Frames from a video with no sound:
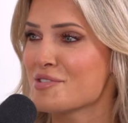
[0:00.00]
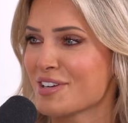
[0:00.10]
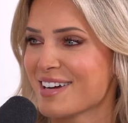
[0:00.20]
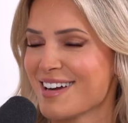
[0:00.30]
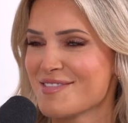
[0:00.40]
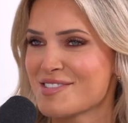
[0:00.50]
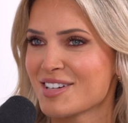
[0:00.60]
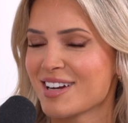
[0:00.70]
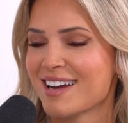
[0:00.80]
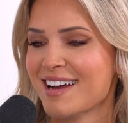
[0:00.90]

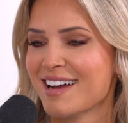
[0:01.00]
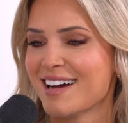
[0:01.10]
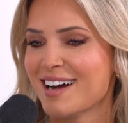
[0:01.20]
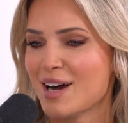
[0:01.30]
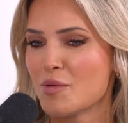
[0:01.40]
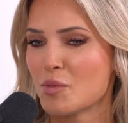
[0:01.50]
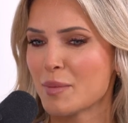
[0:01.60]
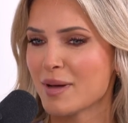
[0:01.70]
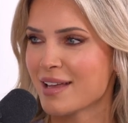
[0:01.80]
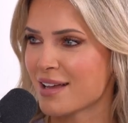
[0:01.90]
sure. What
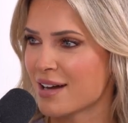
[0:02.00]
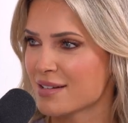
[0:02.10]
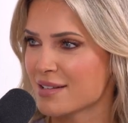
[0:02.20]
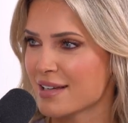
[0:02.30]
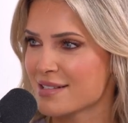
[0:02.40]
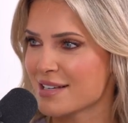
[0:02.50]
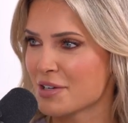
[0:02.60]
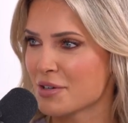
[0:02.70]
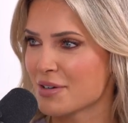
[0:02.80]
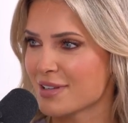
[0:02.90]
about like cuddling? Because I
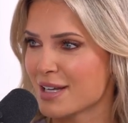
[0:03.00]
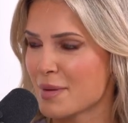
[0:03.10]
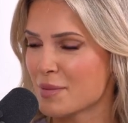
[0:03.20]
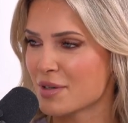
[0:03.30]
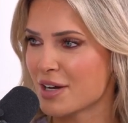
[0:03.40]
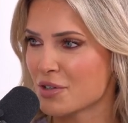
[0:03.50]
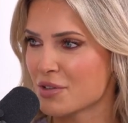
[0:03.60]
know a lot of people cuddle.